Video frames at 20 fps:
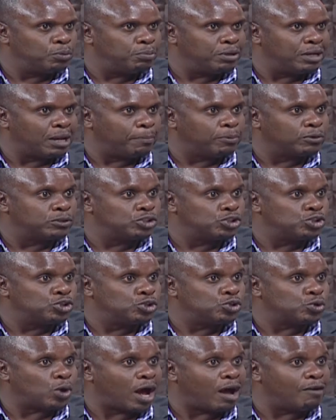be in a
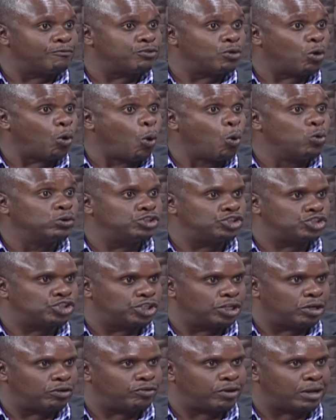position to have your own
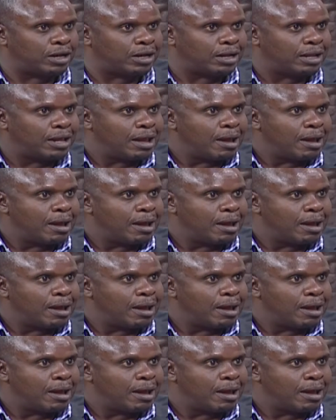children,